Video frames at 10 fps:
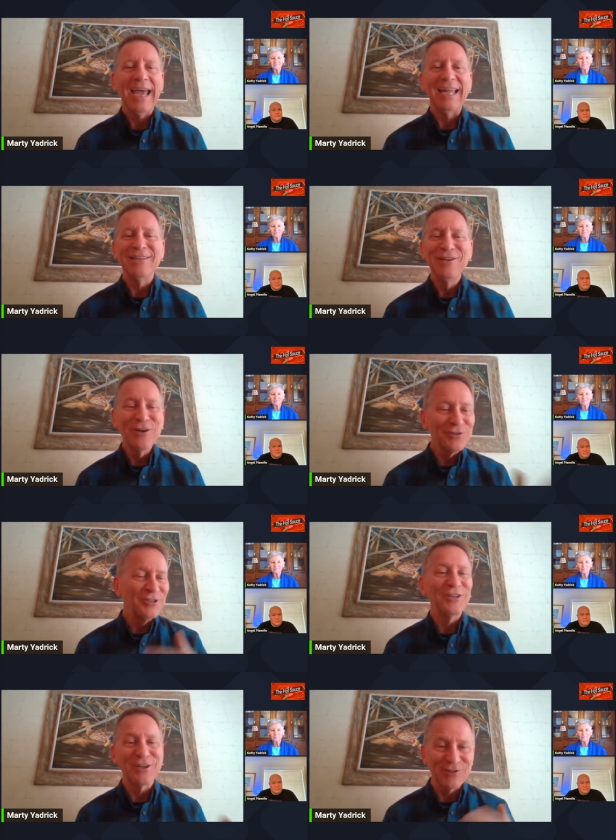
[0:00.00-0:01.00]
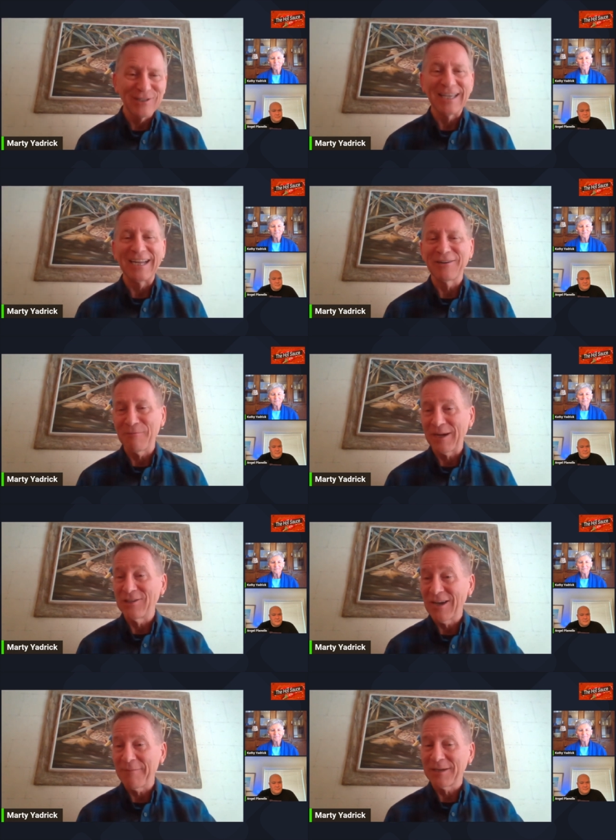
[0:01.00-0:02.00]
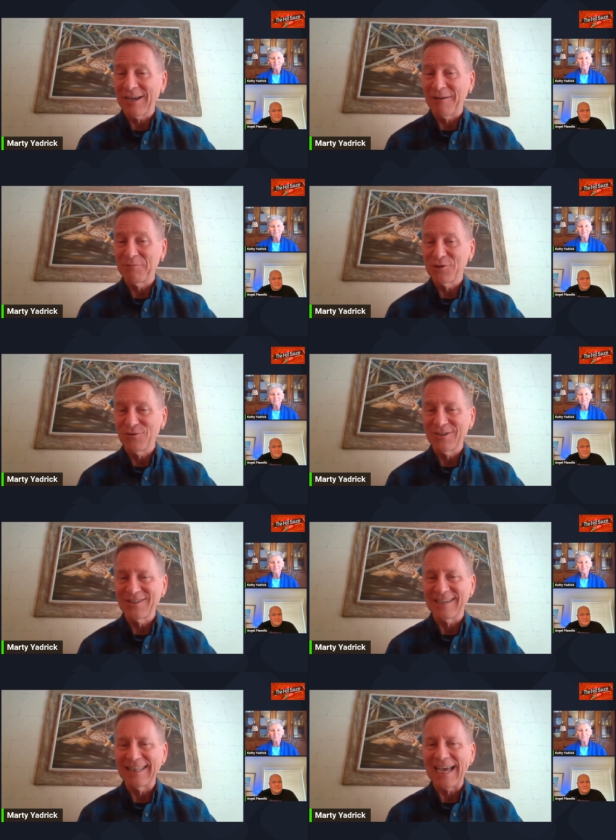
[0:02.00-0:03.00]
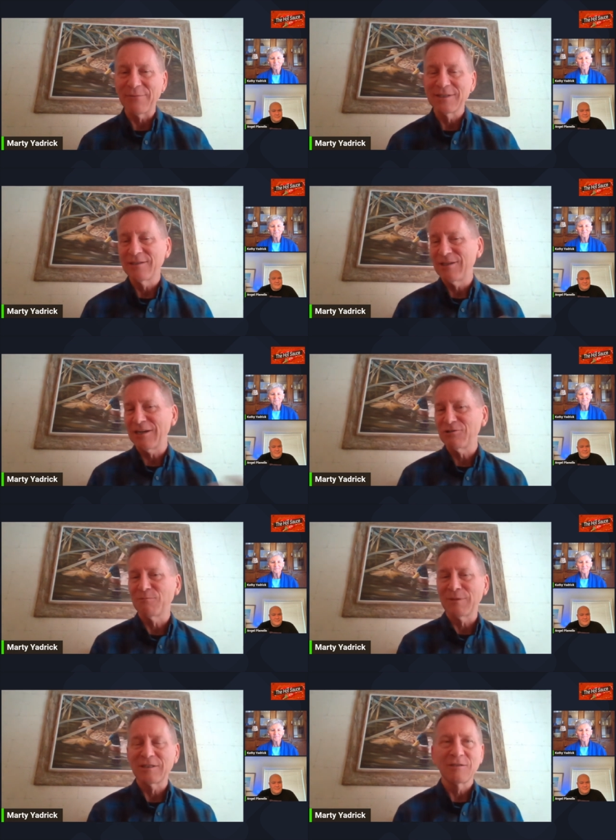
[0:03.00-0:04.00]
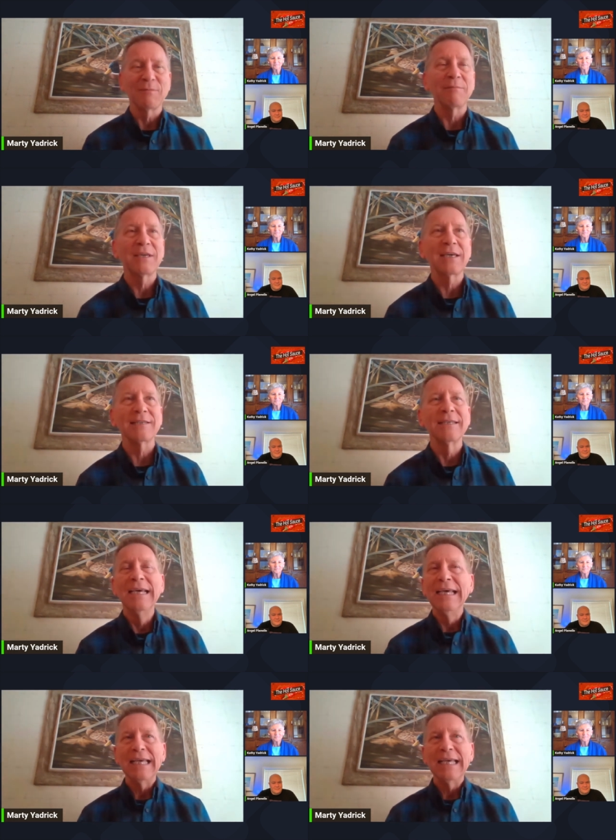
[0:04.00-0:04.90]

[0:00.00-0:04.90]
And years later, in my job at Computrition, that was a detriment to me because